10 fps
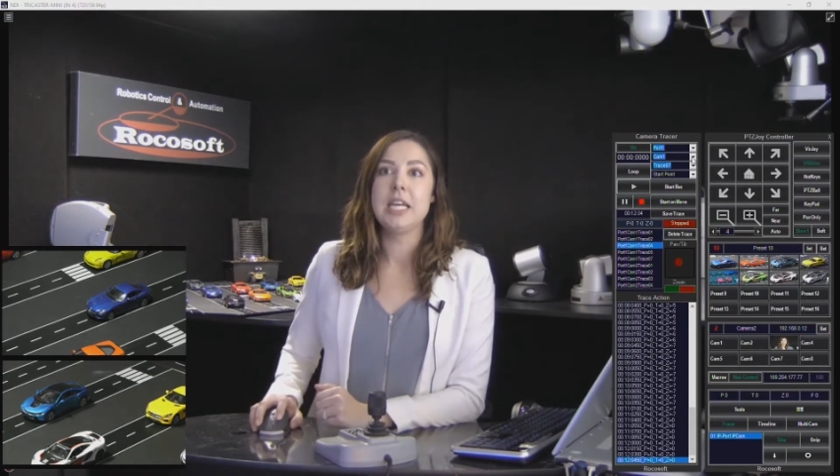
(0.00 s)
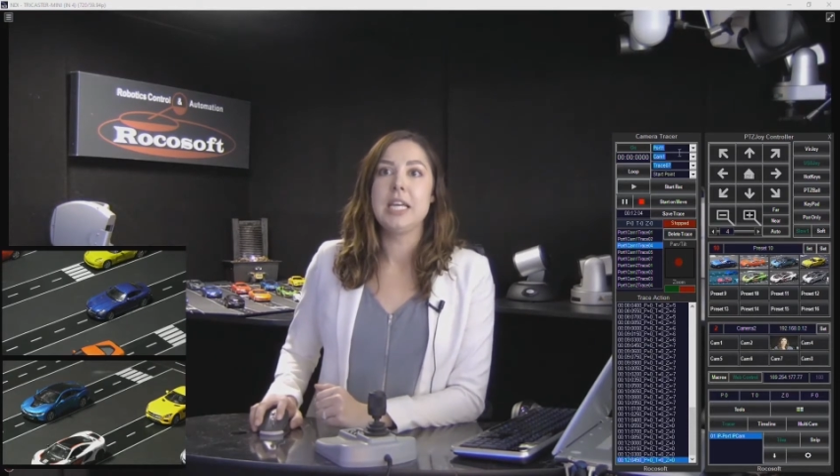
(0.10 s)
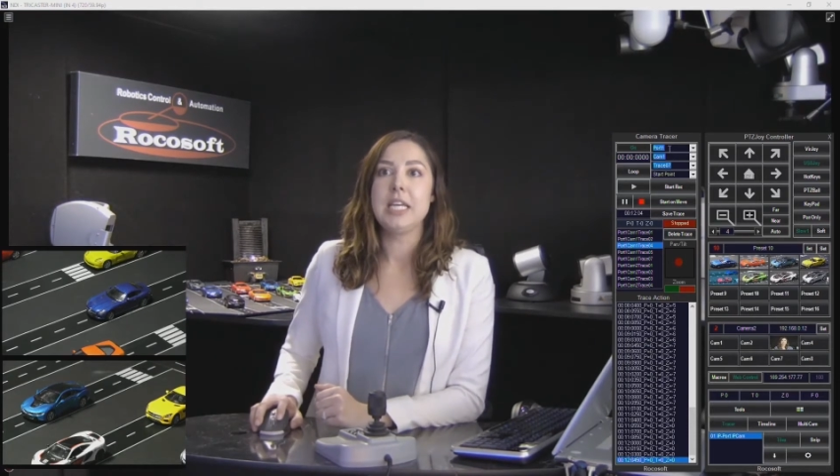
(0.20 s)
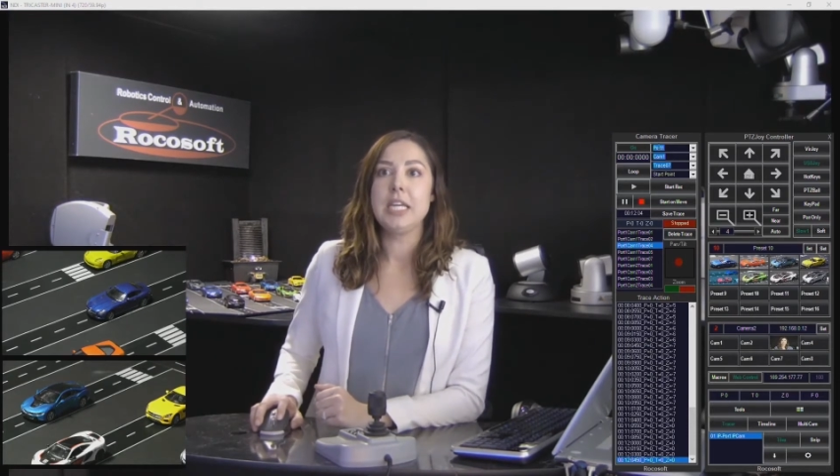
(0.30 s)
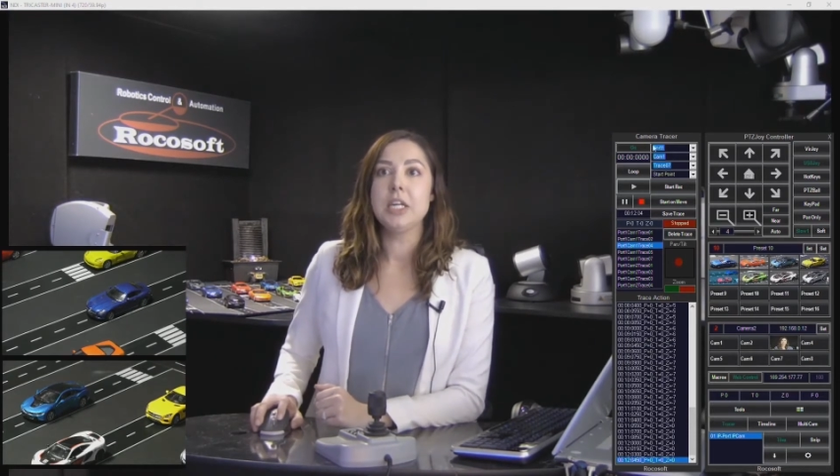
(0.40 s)

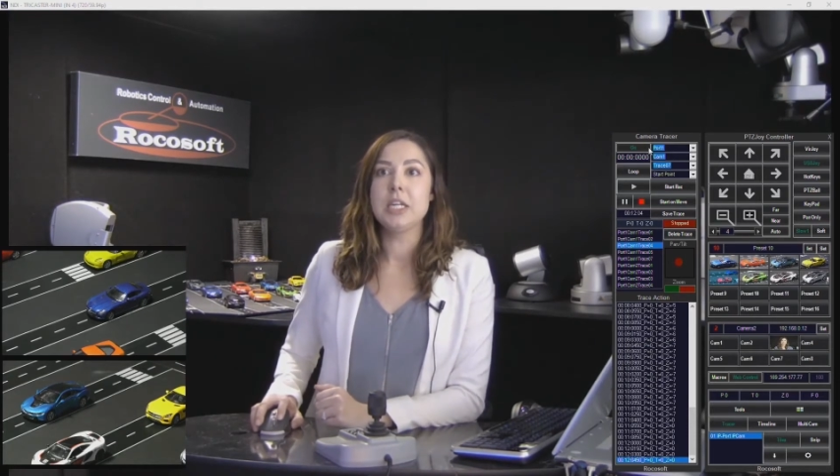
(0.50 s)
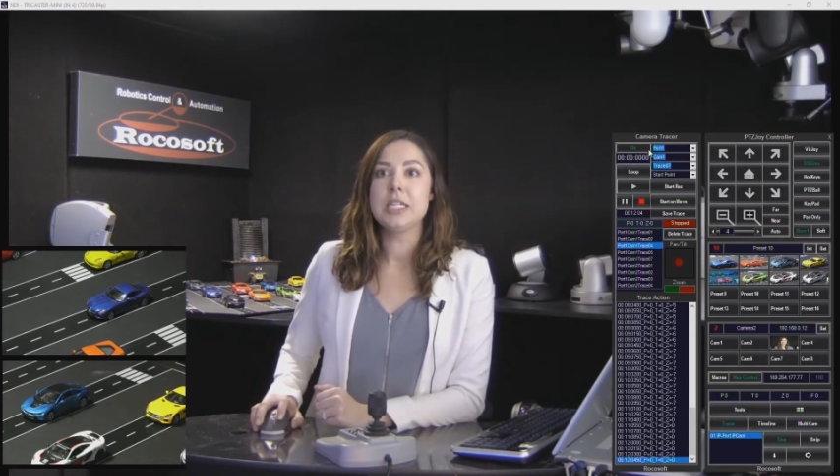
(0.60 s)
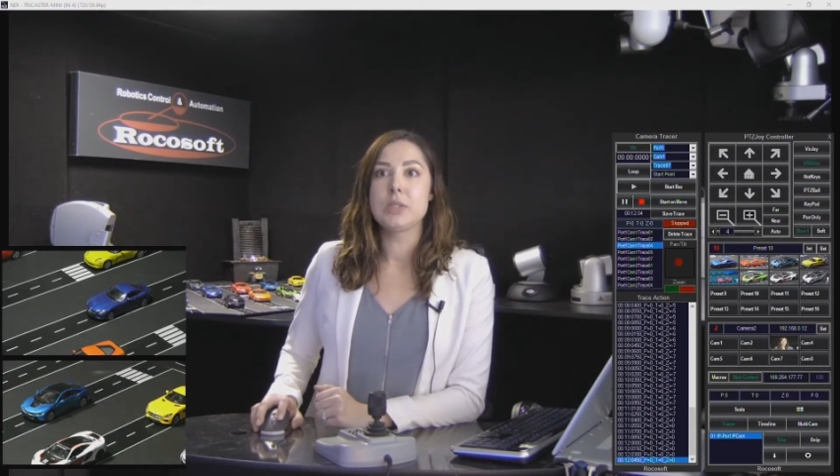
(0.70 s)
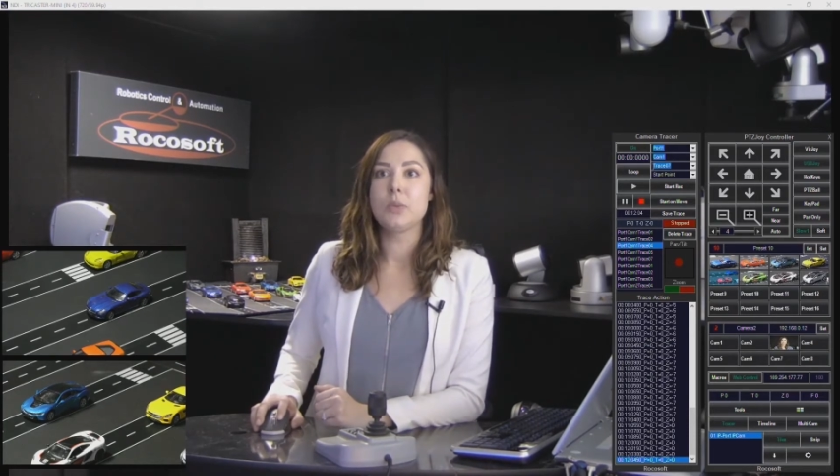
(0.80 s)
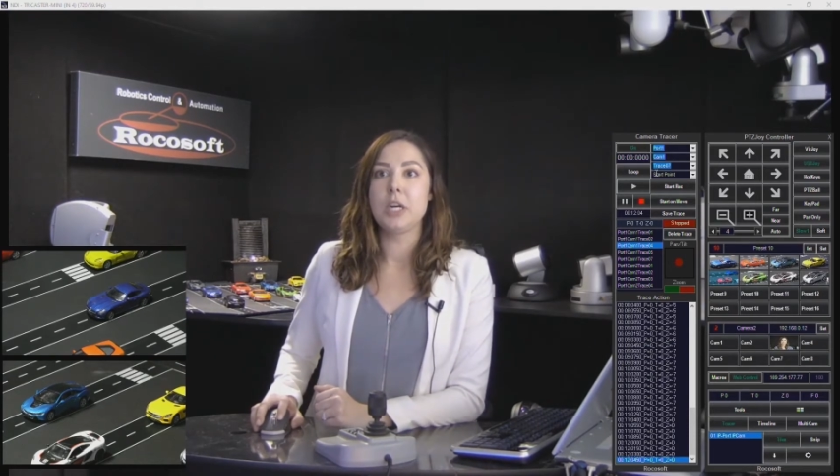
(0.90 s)
Here
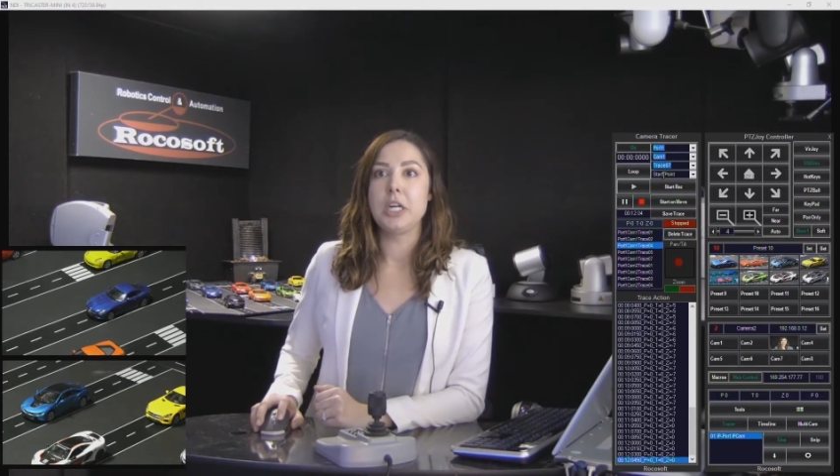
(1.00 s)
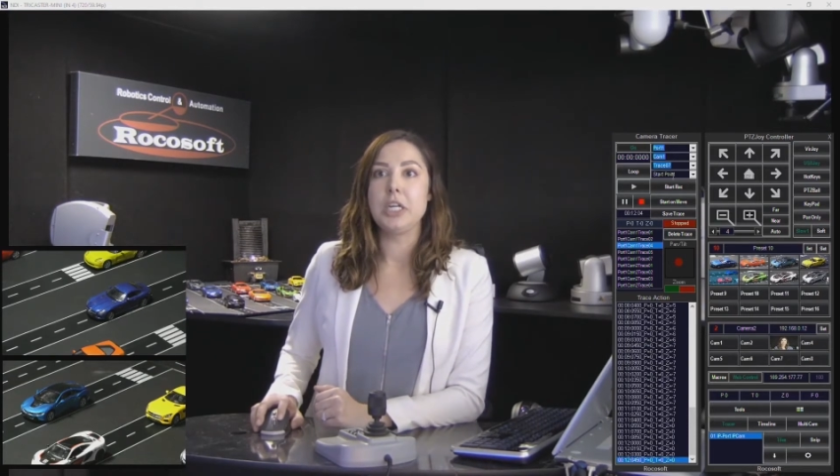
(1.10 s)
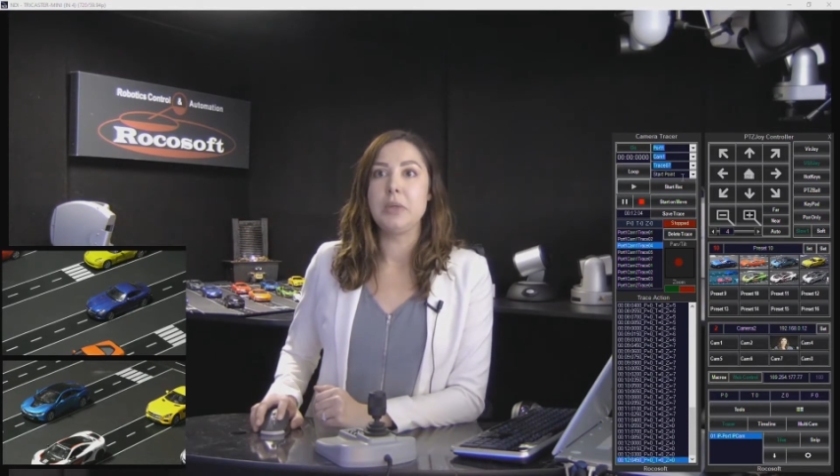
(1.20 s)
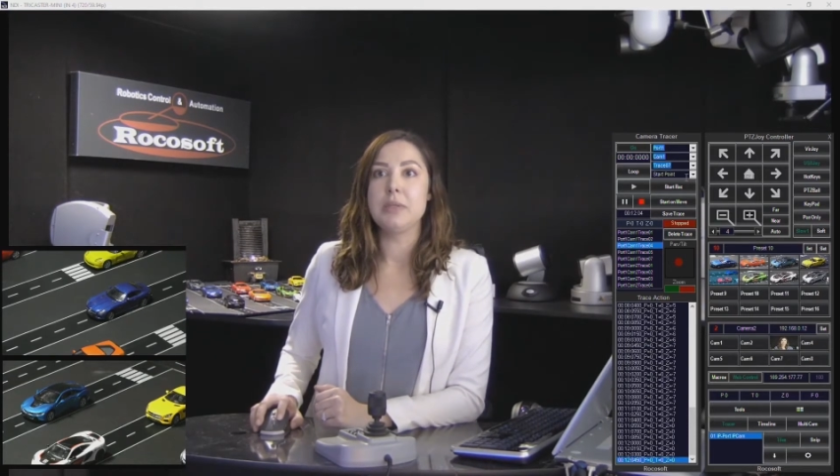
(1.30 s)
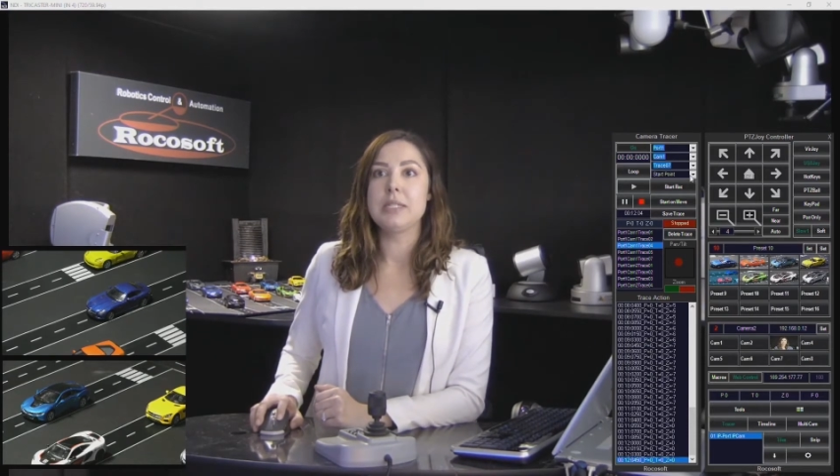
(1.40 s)
is where
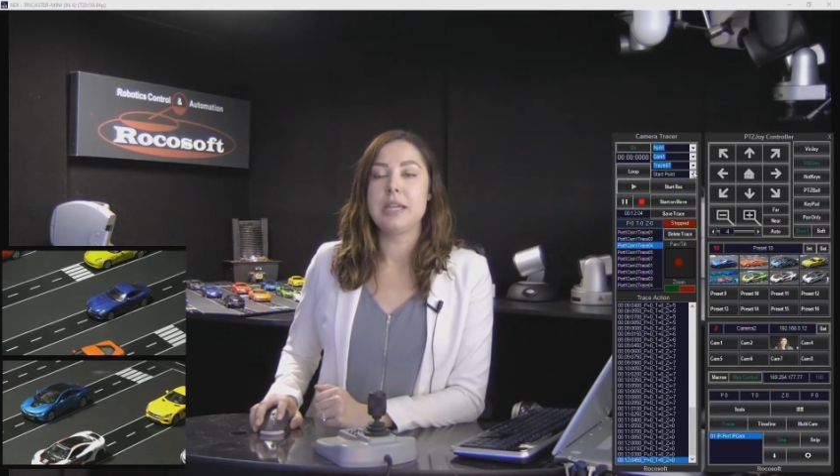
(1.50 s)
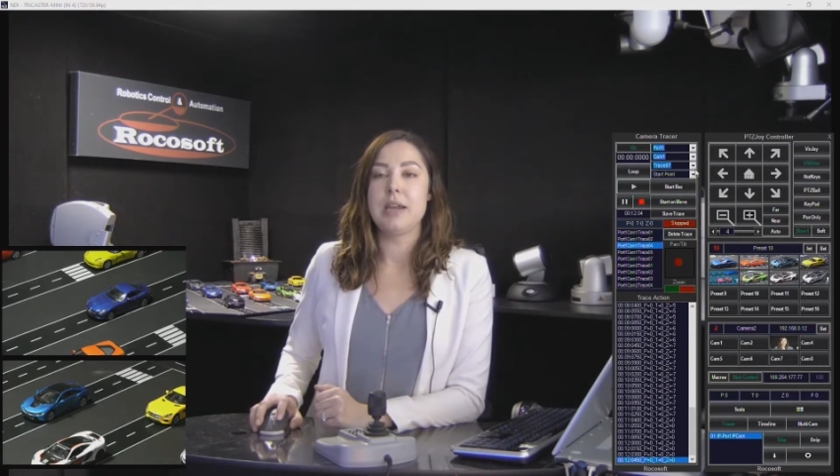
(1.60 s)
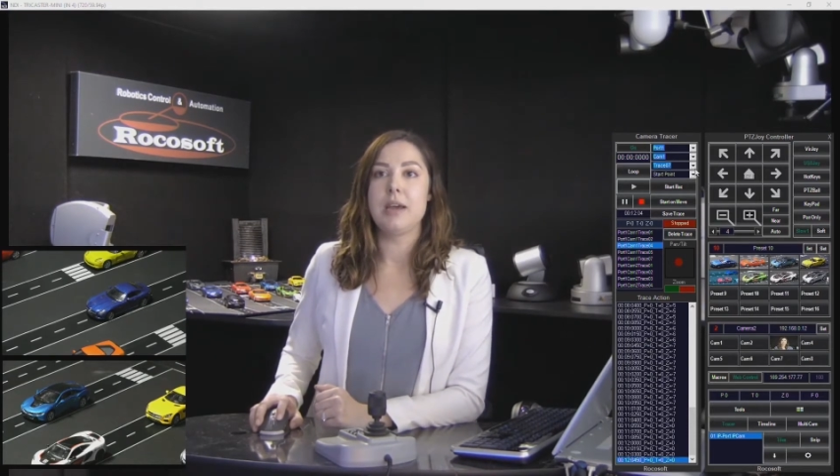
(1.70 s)
you set